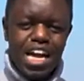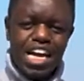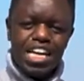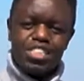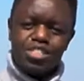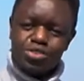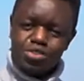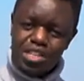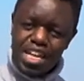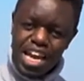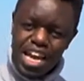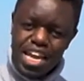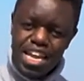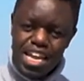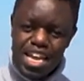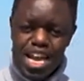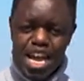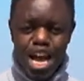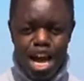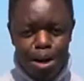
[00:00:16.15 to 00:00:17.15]
And
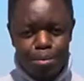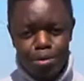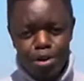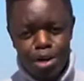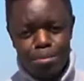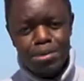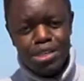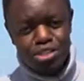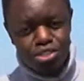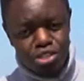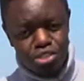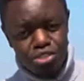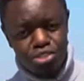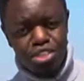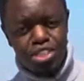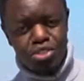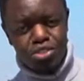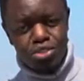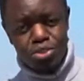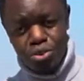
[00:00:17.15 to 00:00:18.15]
today, I'm going to be
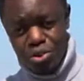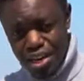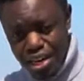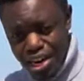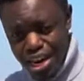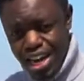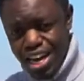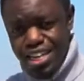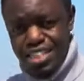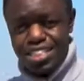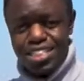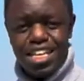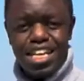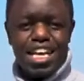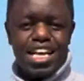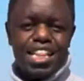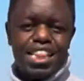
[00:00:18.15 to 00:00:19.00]
introducing to you cars